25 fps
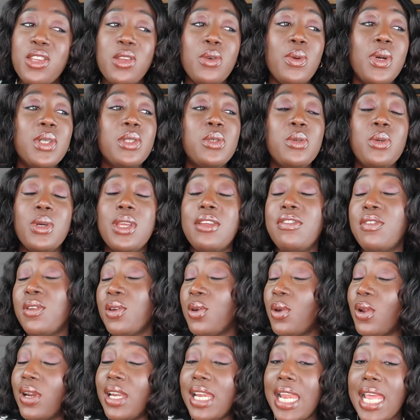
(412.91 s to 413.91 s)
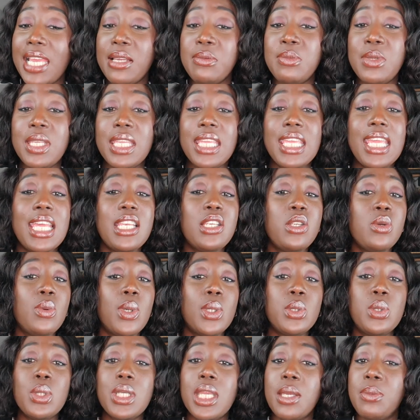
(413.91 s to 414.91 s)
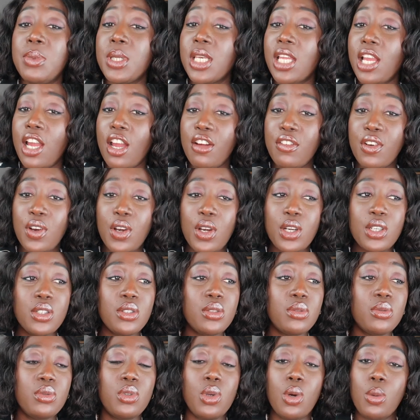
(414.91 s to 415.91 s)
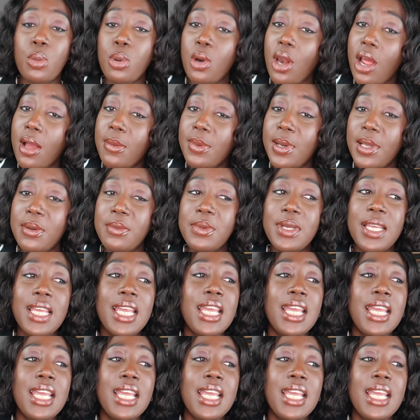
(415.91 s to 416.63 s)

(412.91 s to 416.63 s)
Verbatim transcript: you want to, if you're not like me and you want to keep it covered, no problem.